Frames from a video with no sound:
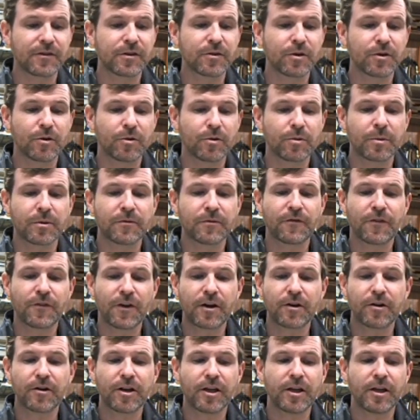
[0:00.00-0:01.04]
It would have
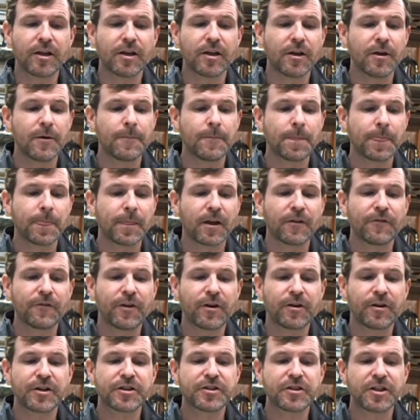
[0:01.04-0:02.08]
been a
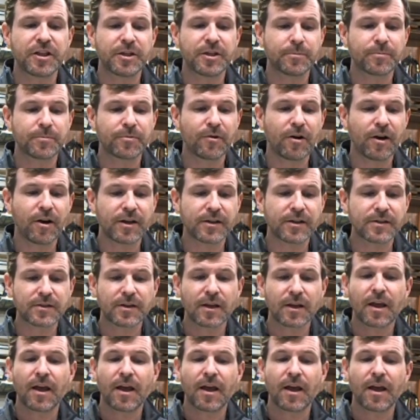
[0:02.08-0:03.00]
very cheap price.